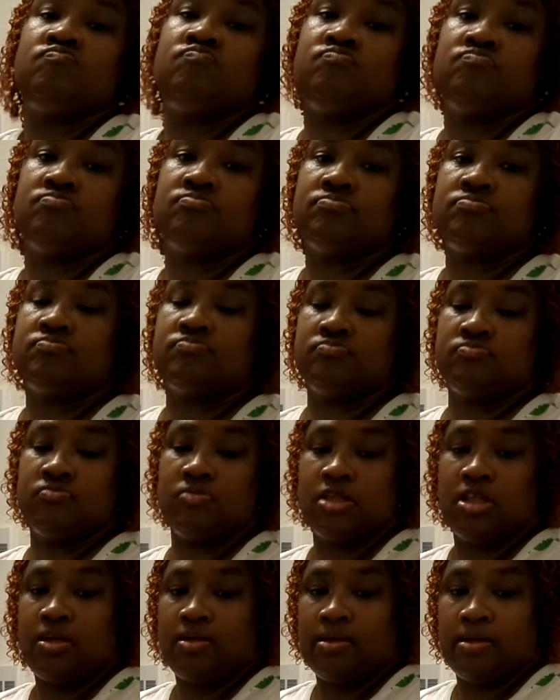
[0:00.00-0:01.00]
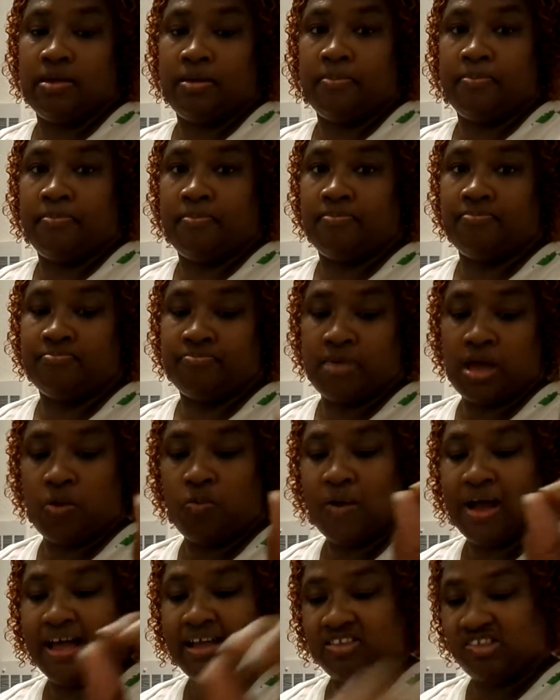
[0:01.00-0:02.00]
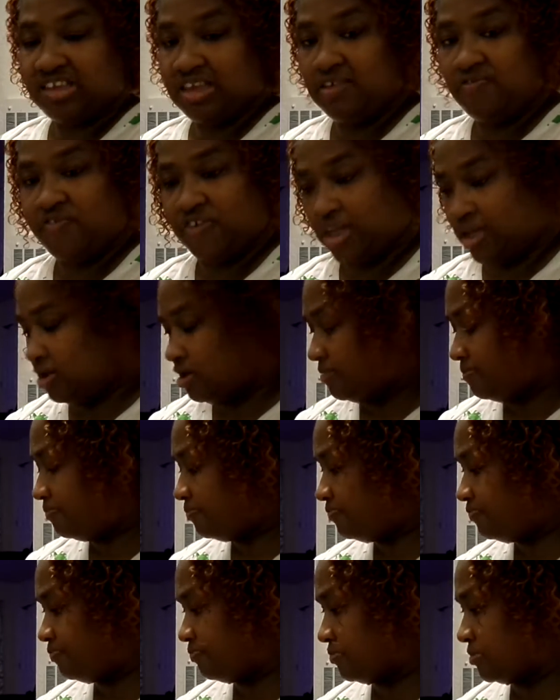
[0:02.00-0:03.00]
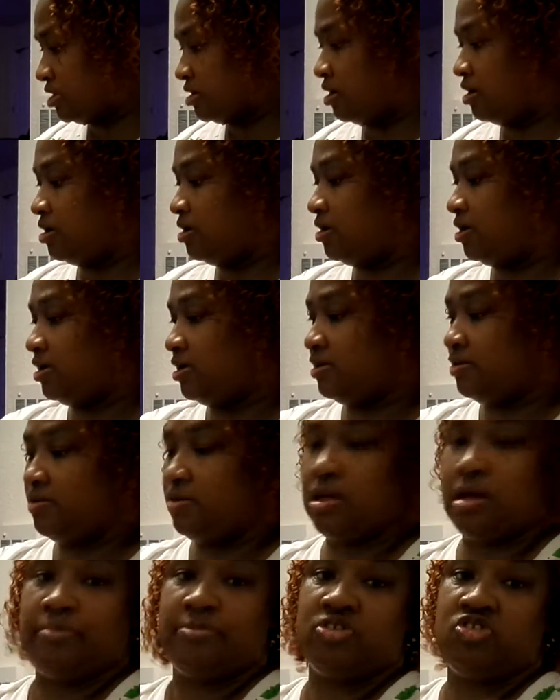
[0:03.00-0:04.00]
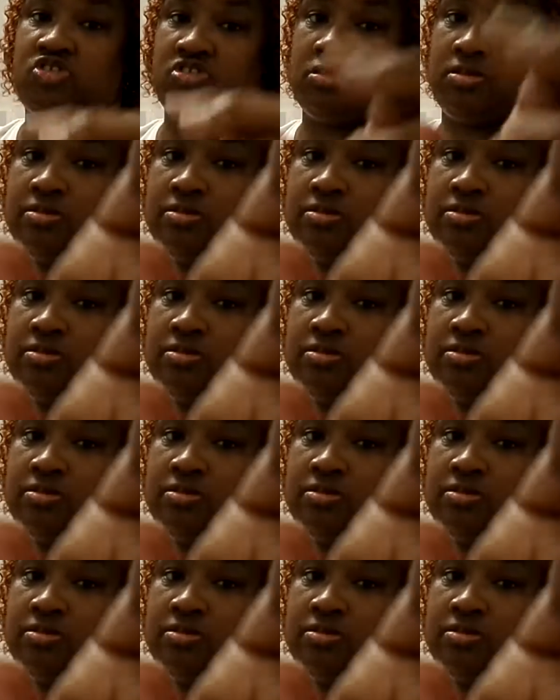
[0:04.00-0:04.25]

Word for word: I'll take a chance. Uh, My YT fam, uh, I'm going to